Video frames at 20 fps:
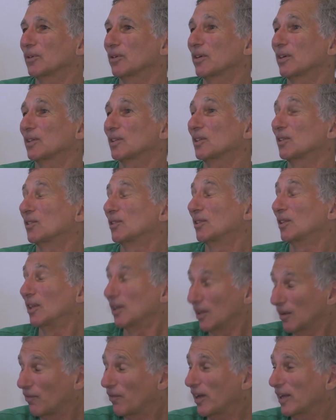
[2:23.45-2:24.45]
because
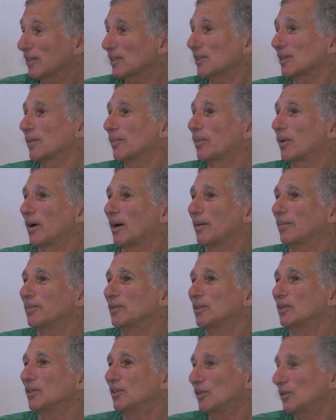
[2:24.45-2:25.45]
the Defense
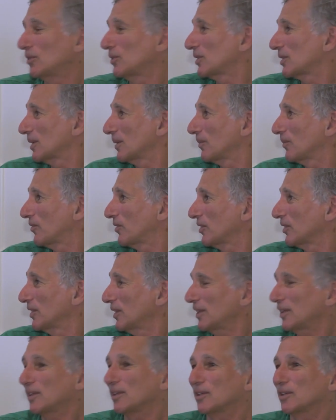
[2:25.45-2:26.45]
Department used him for
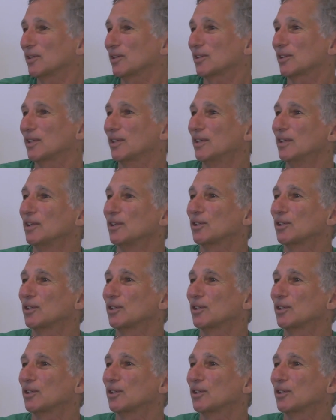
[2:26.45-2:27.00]
years